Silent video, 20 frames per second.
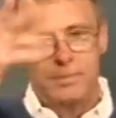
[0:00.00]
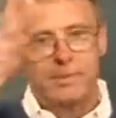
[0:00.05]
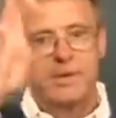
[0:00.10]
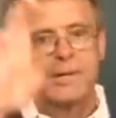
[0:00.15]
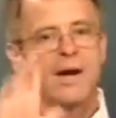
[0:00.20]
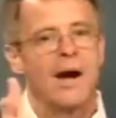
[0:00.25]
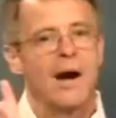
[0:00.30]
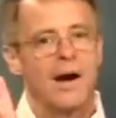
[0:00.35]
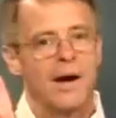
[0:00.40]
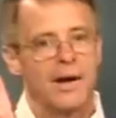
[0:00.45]

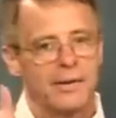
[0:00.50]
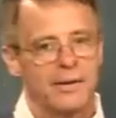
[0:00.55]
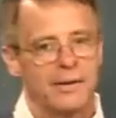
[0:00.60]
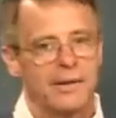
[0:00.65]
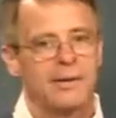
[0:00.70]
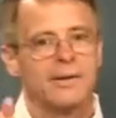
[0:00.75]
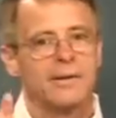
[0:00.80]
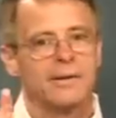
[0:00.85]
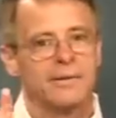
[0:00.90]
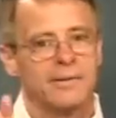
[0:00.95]
God
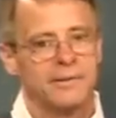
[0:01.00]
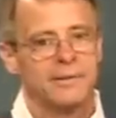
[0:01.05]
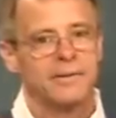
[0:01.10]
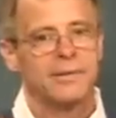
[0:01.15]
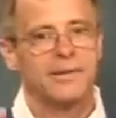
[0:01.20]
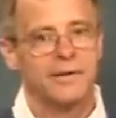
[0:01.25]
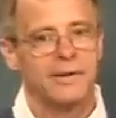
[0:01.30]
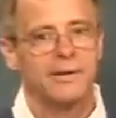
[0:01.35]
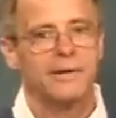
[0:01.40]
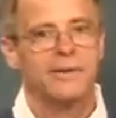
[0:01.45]

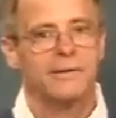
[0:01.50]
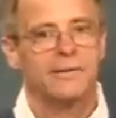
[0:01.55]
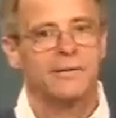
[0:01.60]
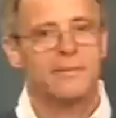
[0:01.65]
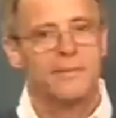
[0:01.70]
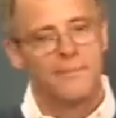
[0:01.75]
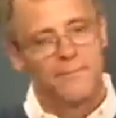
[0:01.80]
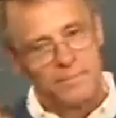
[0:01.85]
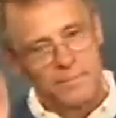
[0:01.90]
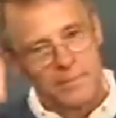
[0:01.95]
did it.
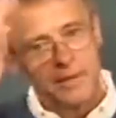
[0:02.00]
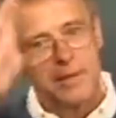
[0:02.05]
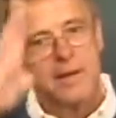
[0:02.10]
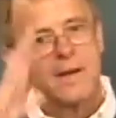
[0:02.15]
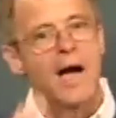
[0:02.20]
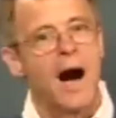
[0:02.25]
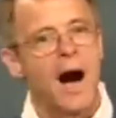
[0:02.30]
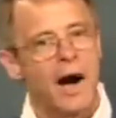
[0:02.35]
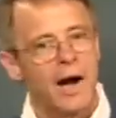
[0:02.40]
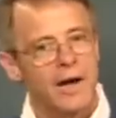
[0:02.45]

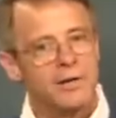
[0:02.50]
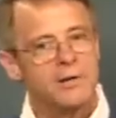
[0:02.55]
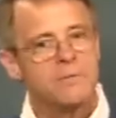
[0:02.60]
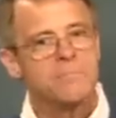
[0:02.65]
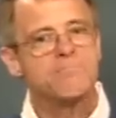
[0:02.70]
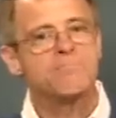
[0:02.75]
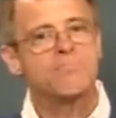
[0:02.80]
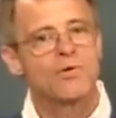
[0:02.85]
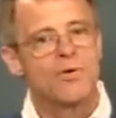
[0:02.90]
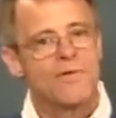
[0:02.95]
God
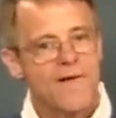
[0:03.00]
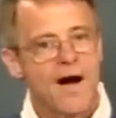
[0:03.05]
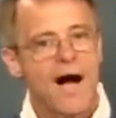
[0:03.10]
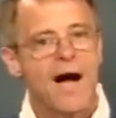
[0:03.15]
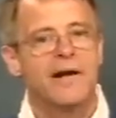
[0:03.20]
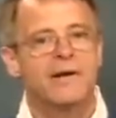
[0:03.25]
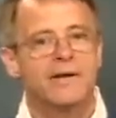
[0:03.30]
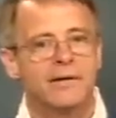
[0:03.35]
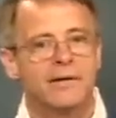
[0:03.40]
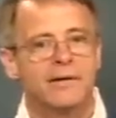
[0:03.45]

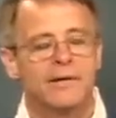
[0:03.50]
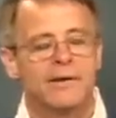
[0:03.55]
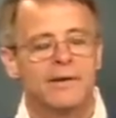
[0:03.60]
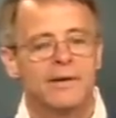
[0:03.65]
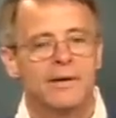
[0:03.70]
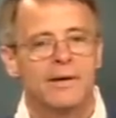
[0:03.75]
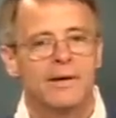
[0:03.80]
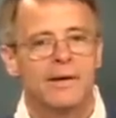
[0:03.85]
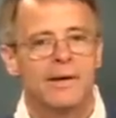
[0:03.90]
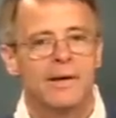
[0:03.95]
provided.
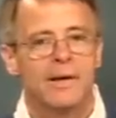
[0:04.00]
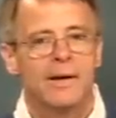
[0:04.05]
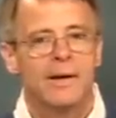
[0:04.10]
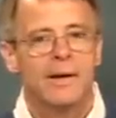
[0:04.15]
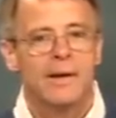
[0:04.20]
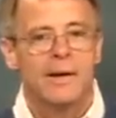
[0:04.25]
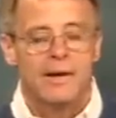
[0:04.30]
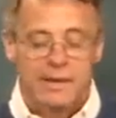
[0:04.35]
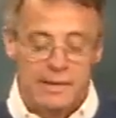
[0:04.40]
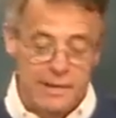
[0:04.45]

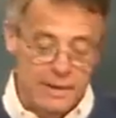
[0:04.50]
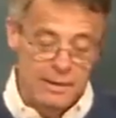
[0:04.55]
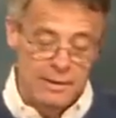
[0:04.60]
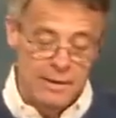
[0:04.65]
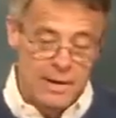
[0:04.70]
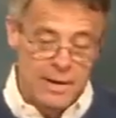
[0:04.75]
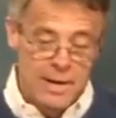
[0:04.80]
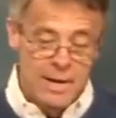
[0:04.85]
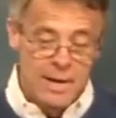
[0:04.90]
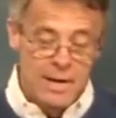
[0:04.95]
Now,
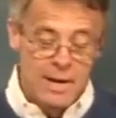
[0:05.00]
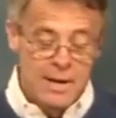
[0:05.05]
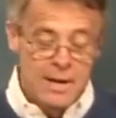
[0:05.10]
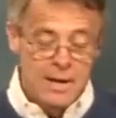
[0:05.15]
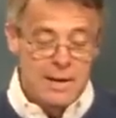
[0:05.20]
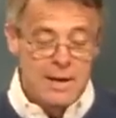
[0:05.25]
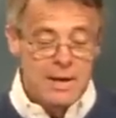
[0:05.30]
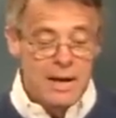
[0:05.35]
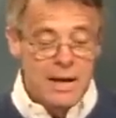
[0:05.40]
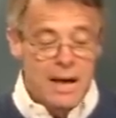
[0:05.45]

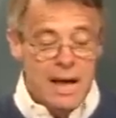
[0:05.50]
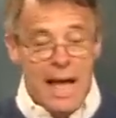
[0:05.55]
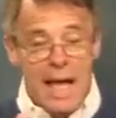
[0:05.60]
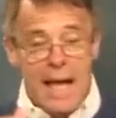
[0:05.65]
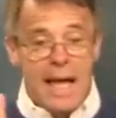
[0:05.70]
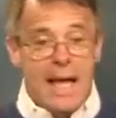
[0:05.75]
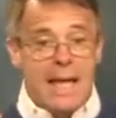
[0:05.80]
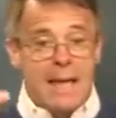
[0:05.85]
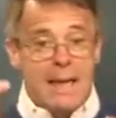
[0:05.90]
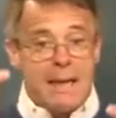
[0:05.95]

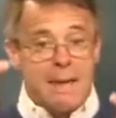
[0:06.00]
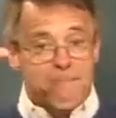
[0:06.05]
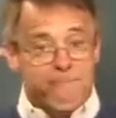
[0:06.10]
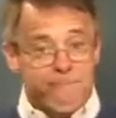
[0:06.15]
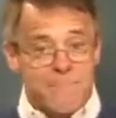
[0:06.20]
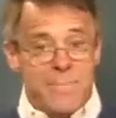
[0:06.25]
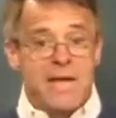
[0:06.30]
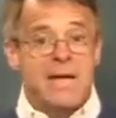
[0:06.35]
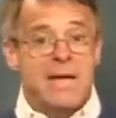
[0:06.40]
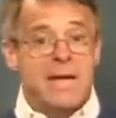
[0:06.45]
a
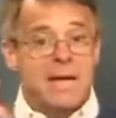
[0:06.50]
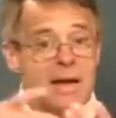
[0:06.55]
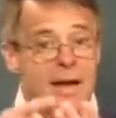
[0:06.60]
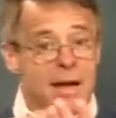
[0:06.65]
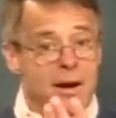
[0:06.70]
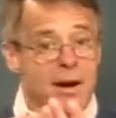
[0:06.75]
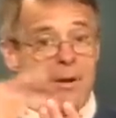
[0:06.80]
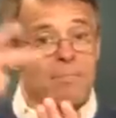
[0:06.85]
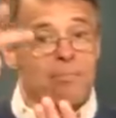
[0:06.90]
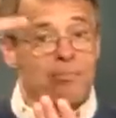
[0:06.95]
big
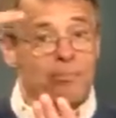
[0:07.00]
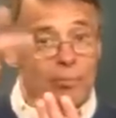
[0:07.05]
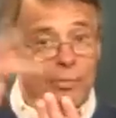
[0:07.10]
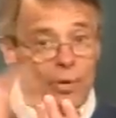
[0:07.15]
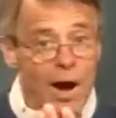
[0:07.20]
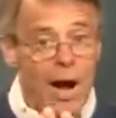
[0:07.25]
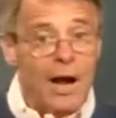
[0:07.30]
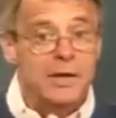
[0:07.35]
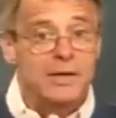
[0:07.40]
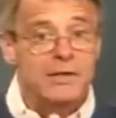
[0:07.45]

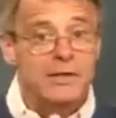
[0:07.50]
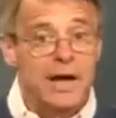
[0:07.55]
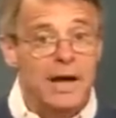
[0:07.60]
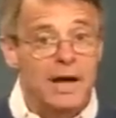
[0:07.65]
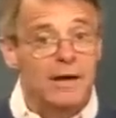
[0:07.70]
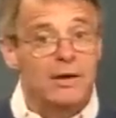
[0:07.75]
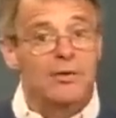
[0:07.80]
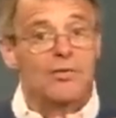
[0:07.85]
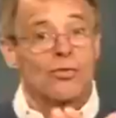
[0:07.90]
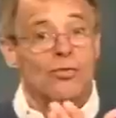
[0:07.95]

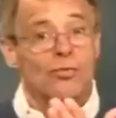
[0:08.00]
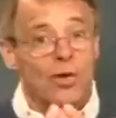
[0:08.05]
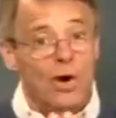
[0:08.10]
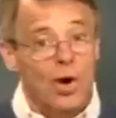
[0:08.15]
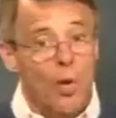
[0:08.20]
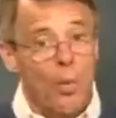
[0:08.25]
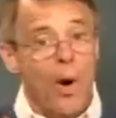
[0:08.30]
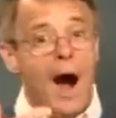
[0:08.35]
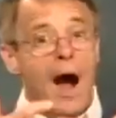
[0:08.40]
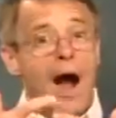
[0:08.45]
project
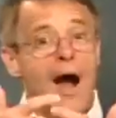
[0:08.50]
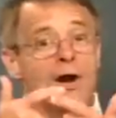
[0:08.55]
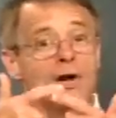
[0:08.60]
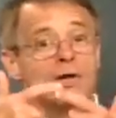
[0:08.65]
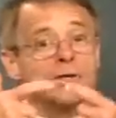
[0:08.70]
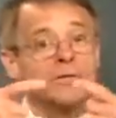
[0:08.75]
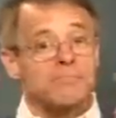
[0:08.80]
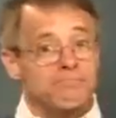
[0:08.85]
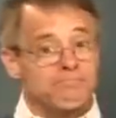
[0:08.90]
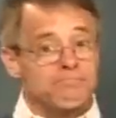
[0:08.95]

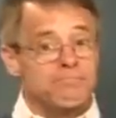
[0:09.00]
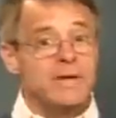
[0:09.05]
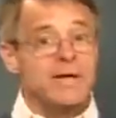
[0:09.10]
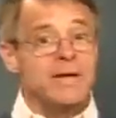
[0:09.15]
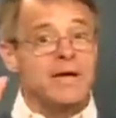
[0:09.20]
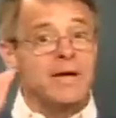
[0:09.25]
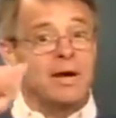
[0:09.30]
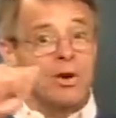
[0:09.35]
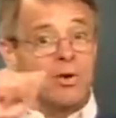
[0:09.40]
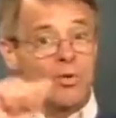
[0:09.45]
requires
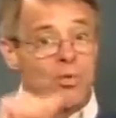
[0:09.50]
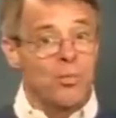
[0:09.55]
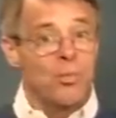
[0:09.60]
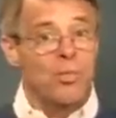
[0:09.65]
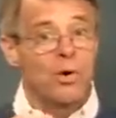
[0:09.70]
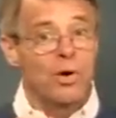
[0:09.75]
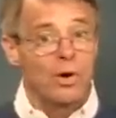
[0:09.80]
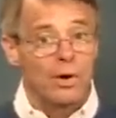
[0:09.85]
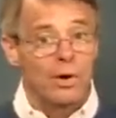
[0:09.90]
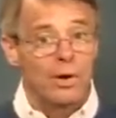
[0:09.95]
big
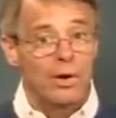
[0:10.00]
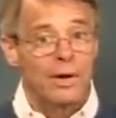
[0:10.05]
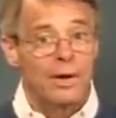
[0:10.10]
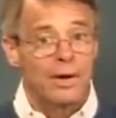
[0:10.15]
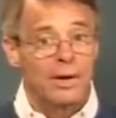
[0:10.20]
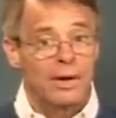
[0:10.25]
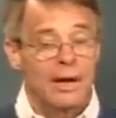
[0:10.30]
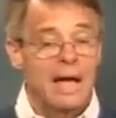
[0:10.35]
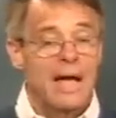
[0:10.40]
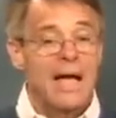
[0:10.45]
work,
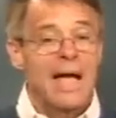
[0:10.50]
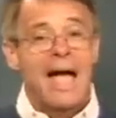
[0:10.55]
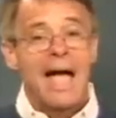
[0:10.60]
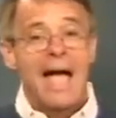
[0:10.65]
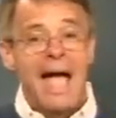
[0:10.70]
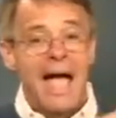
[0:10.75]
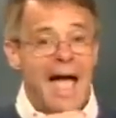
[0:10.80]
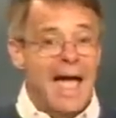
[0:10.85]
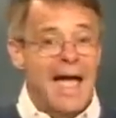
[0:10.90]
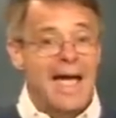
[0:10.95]

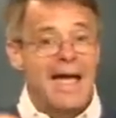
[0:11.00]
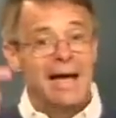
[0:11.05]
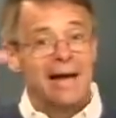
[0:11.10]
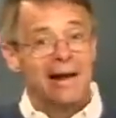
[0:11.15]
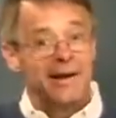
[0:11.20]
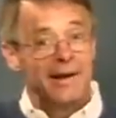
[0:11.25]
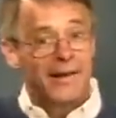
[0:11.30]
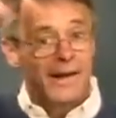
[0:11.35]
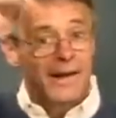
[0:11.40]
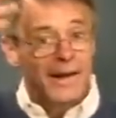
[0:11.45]

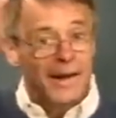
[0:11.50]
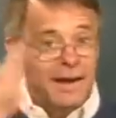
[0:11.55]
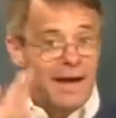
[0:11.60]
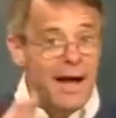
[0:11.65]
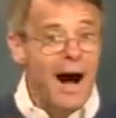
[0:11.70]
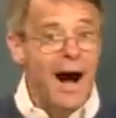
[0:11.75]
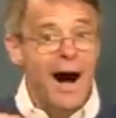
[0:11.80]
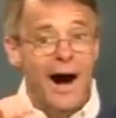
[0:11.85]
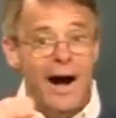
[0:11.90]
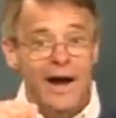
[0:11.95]
and
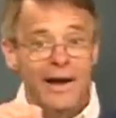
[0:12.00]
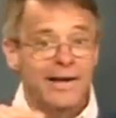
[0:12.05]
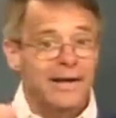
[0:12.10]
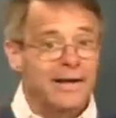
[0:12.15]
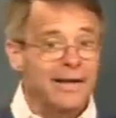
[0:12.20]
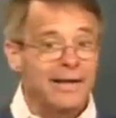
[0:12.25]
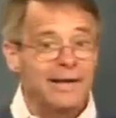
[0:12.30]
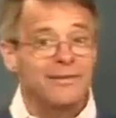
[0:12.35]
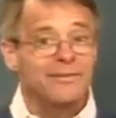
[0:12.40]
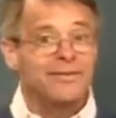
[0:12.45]
God
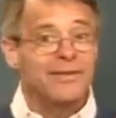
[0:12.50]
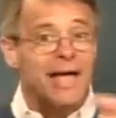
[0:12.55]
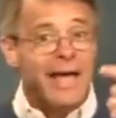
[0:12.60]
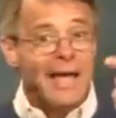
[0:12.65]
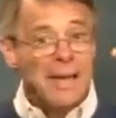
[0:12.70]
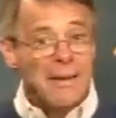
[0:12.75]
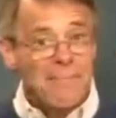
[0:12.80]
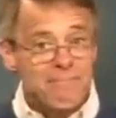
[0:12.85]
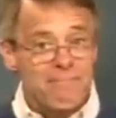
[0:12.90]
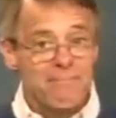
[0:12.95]
is
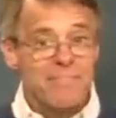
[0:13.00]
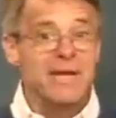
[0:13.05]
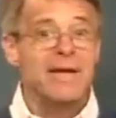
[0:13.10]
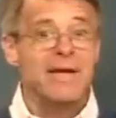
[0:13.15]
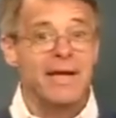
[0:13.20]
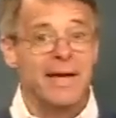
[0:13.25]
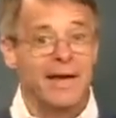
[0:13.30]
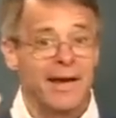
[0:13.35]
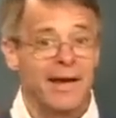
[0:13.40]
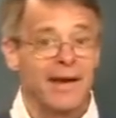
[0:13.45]
a
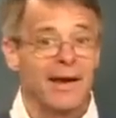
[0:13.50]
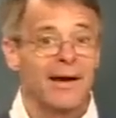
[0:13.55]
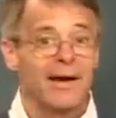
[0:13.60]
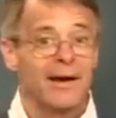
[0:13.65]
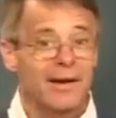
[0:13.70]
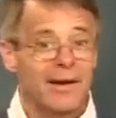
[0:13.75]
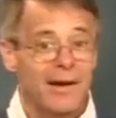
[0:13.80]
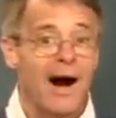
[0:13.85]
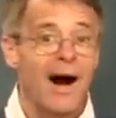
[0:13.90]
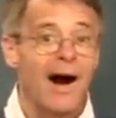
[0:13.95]
big
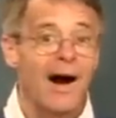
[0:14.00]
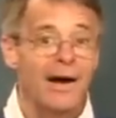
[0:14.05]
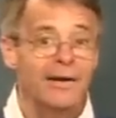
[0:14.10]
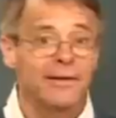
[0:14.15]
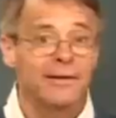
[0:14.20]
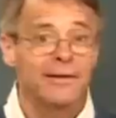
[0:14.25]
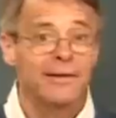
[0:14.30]
God.